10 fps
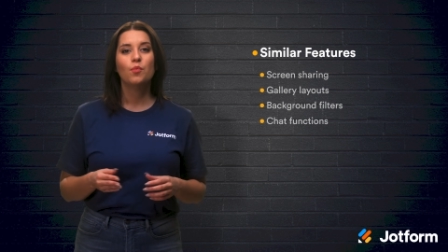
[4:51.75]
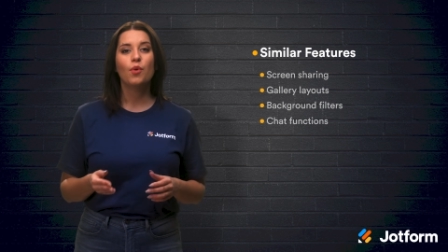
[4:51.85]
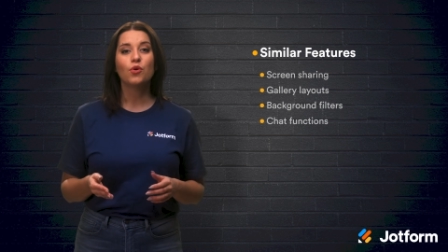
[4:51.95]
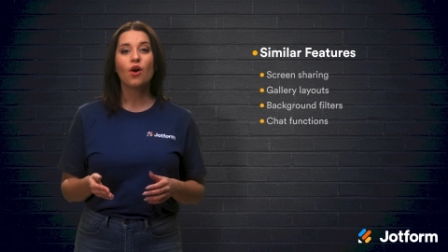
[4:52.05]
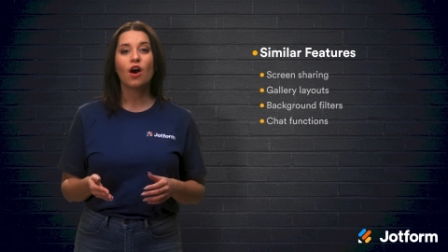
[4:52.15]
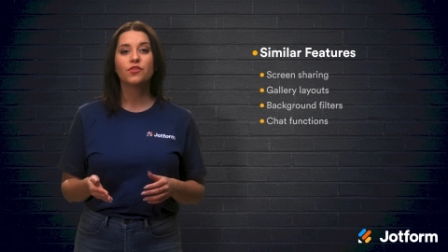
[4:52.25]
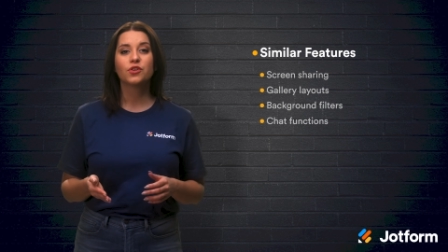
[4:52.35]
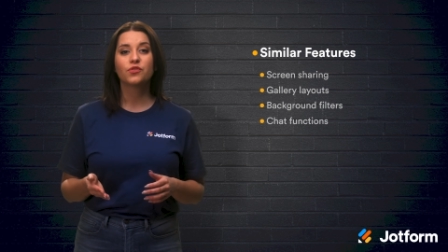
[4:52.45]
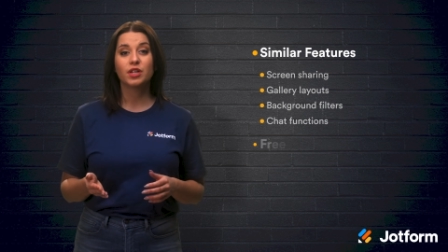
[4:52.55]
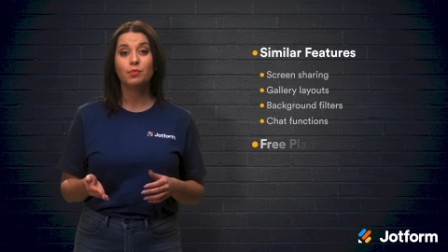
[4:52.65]
Both
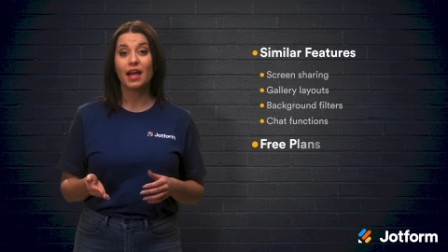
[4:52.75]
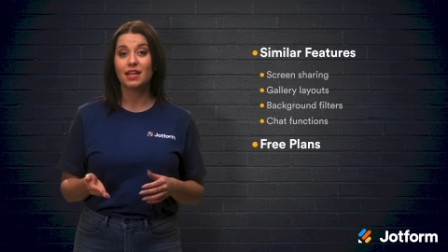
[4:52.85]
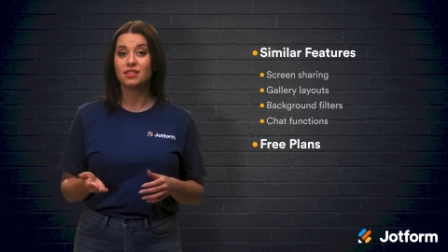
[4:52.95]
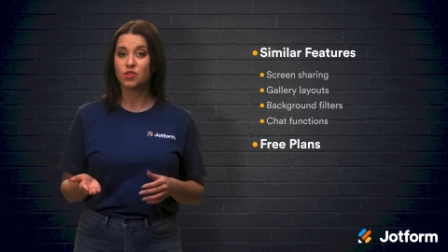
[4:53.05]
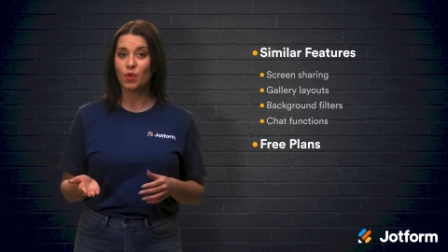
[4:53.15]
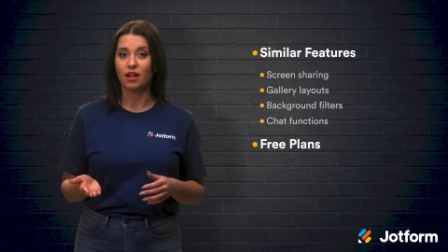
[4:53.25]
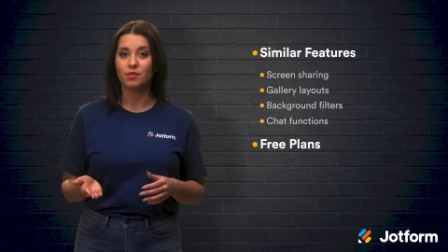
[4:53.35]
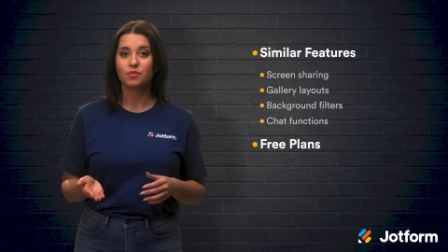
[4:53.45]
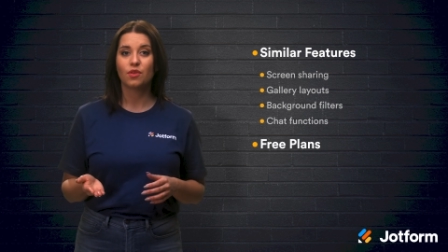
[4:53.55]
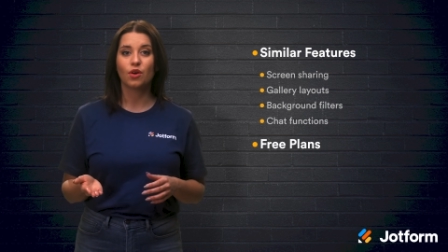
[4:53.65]
offer free plans as
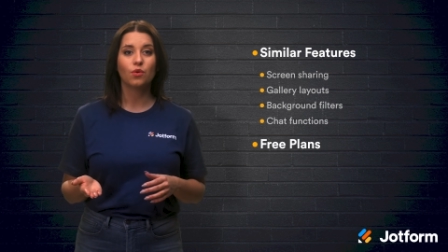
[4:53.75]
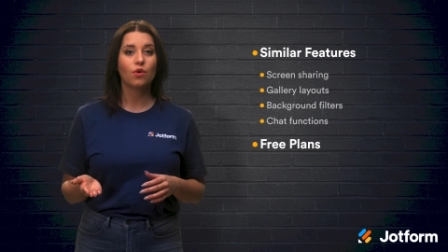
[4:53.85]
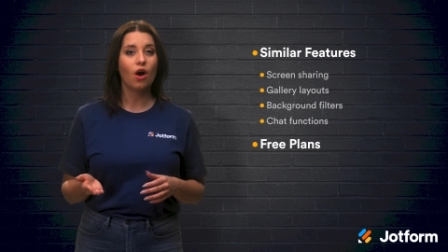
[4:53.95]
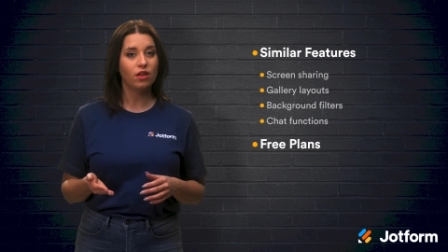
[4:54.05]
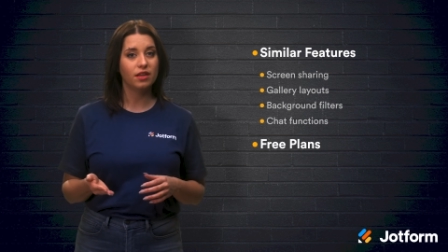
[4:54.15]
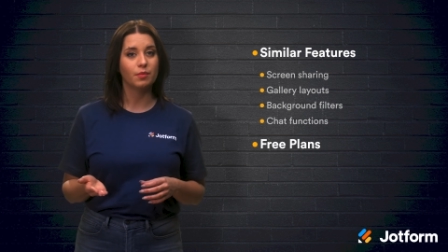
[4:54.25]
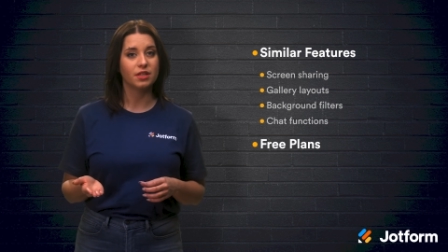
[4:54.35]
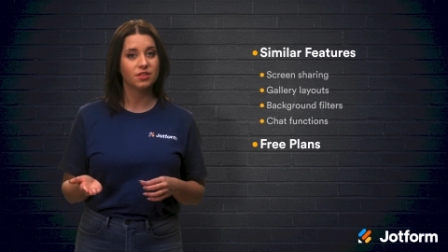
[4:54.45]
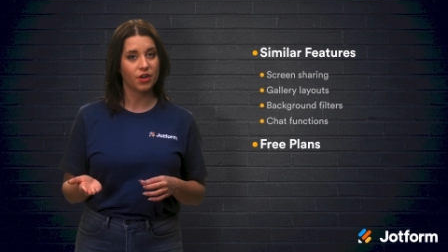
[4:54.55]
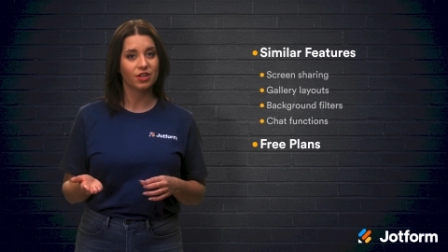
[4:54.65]
well, though call
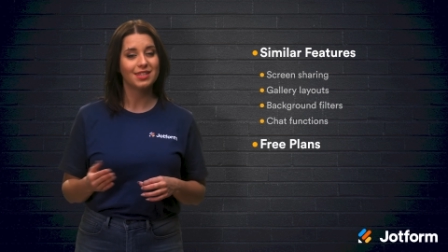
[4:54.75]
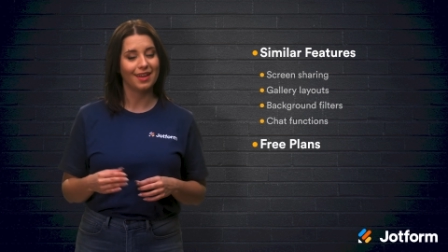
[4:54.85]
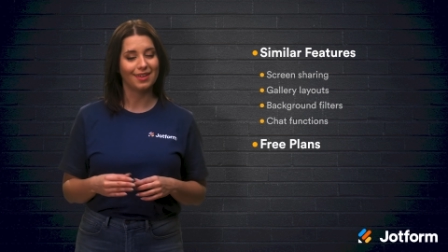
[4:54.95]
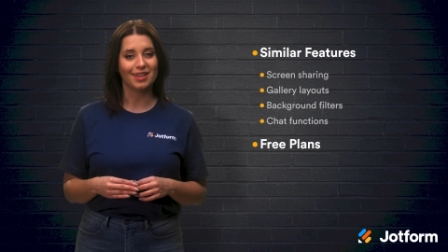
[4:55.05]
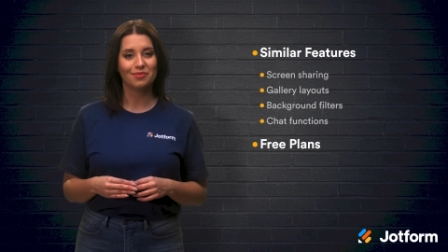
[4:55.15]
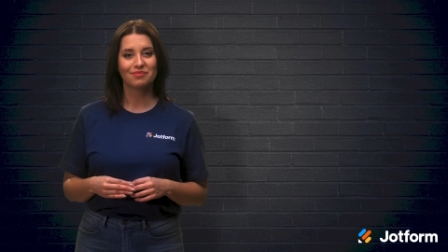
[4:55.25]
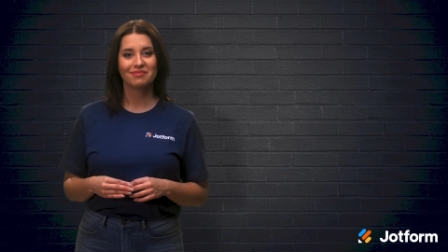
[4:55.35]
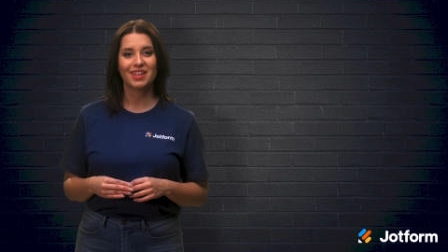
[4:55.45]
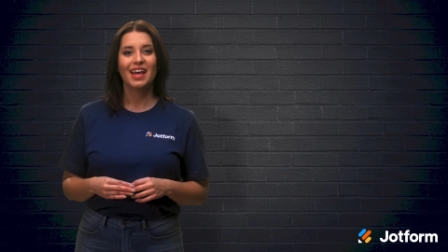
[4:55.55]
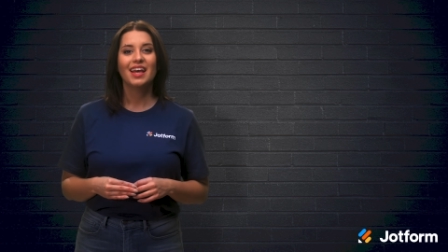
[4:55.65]
limits vary slightly.
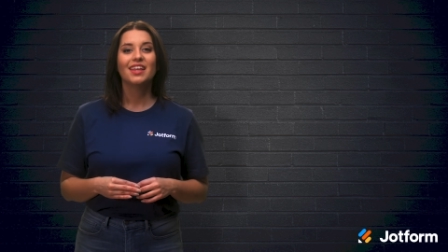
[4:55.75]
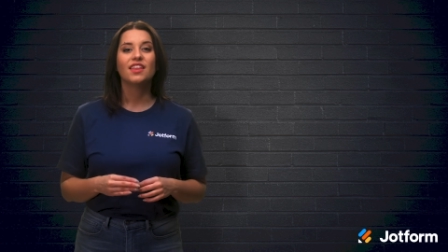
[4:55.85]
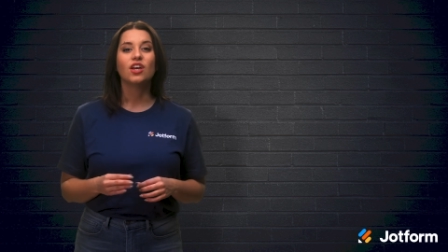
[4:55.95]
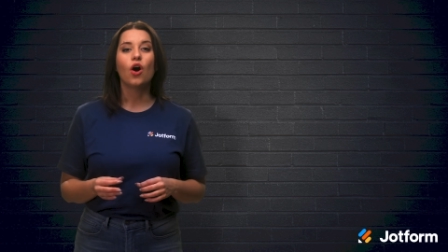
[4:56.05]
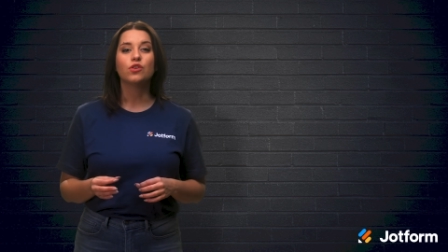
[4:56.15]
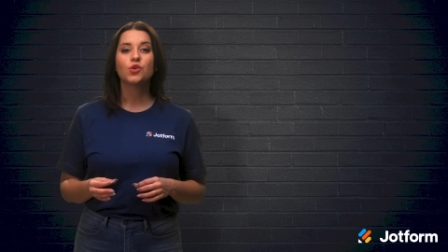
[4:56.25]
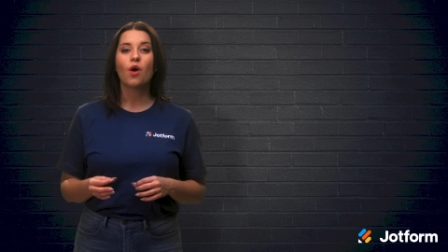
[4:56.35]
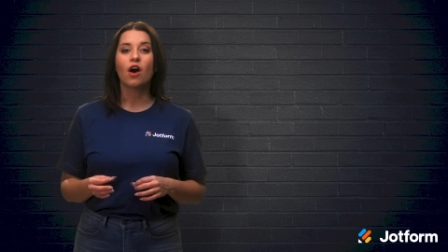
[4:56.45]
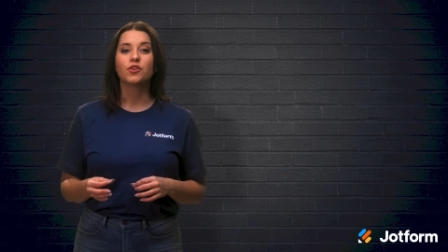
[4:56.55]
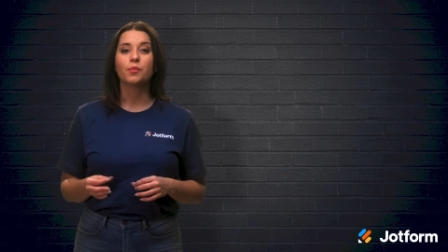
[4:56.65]
They also
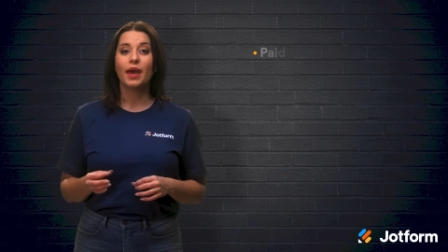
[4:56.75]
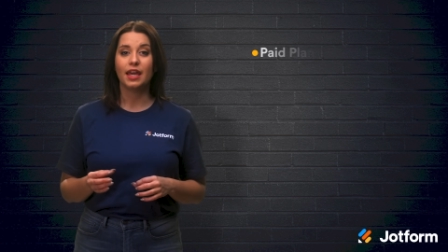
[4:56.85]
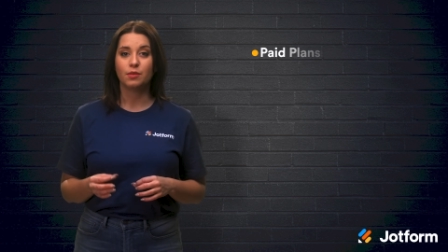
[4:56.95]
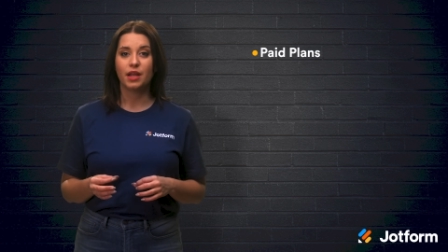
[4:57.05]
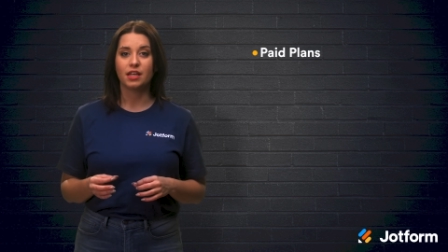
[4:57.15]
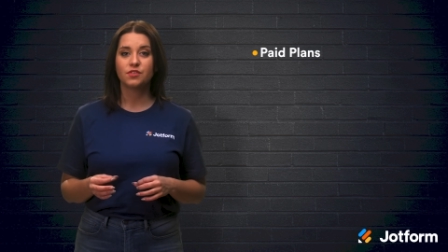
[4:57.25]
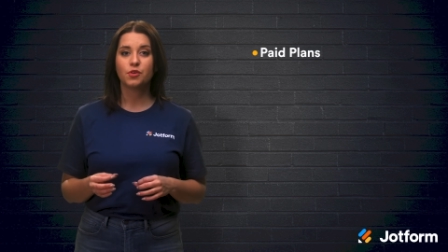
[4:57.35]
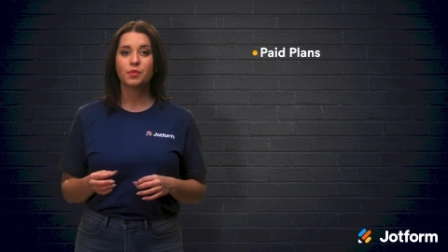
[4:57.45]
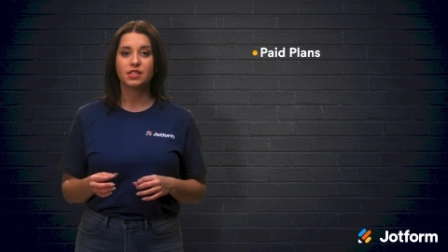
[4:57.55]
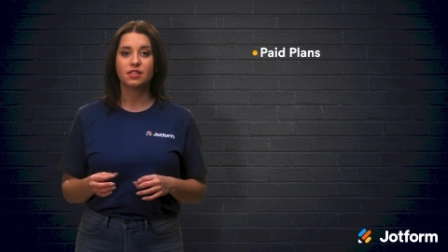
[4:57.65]
offer paid plans
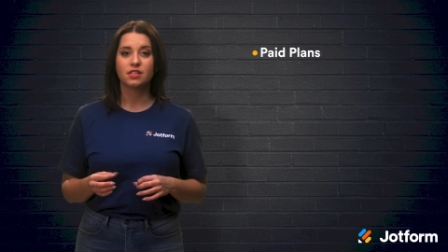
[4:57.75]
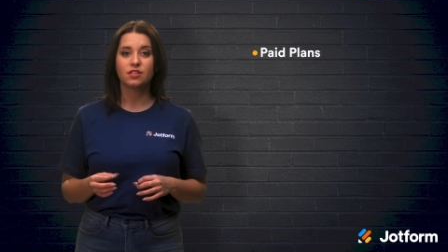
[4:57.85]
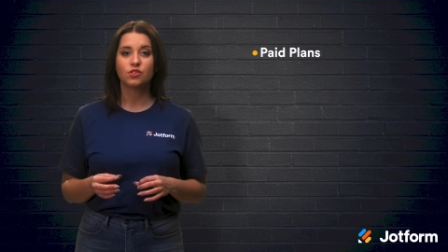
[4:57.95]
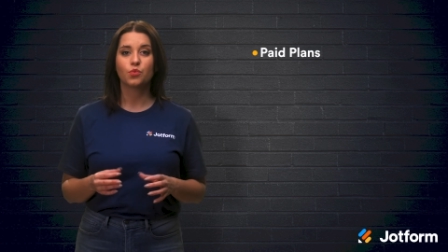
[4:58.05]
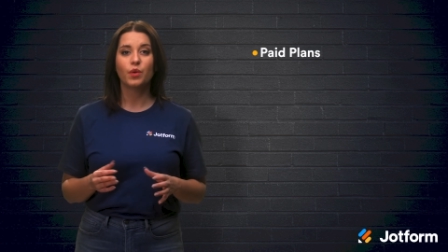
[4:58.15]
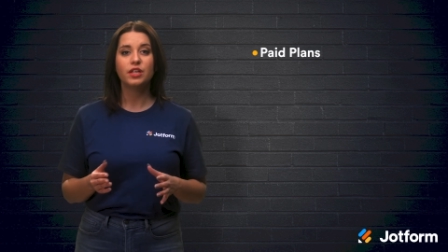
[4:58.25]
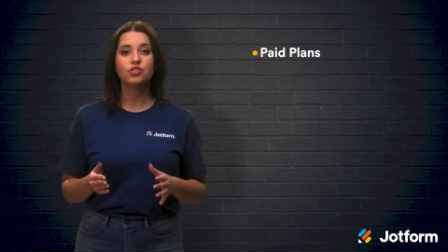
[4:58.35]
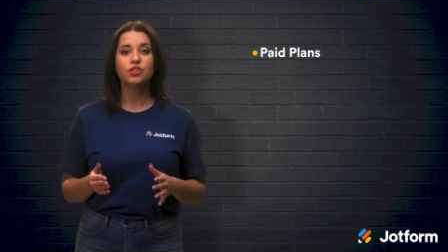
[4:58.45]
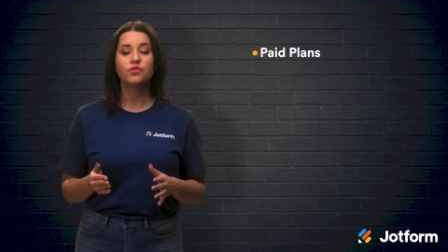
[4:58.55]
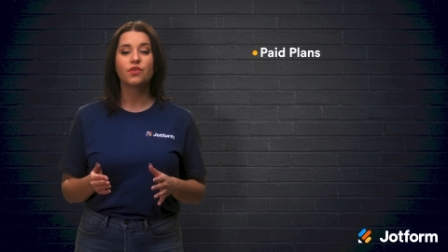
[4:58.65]
for businesses
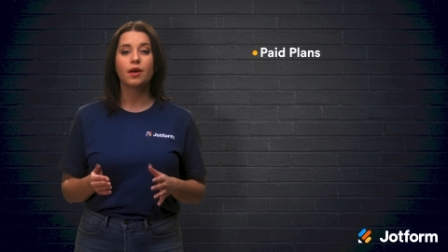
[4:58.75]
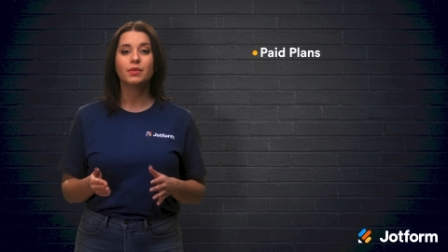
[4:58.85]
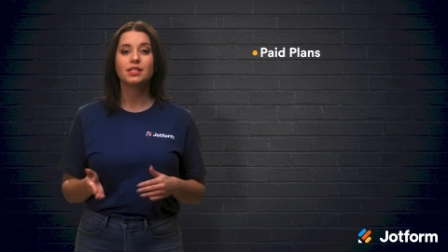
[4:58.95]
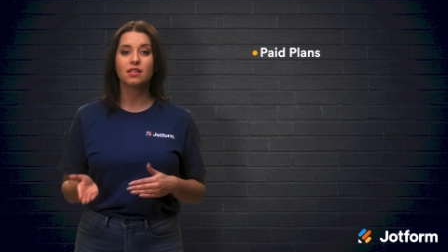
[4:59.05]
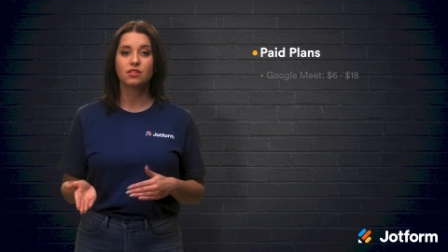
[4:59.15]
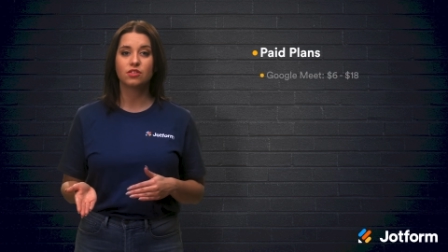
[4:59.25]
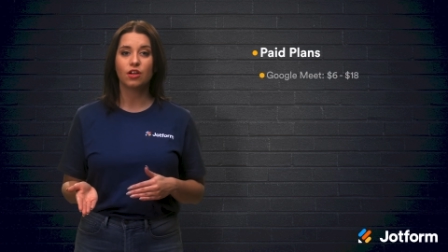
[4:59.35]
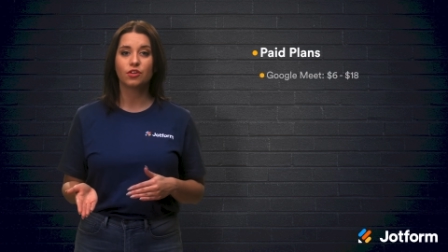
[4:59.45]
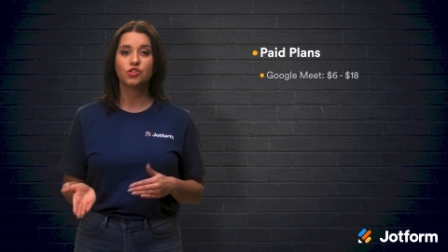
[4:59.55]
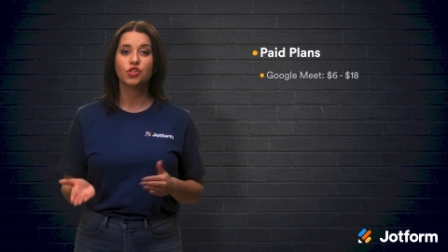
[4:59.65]
ranging from six
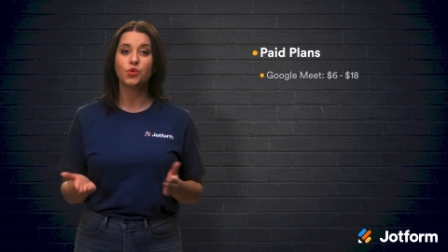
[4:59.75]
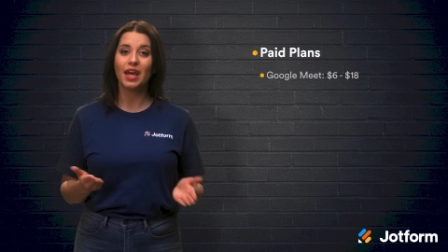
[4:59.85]
dollars to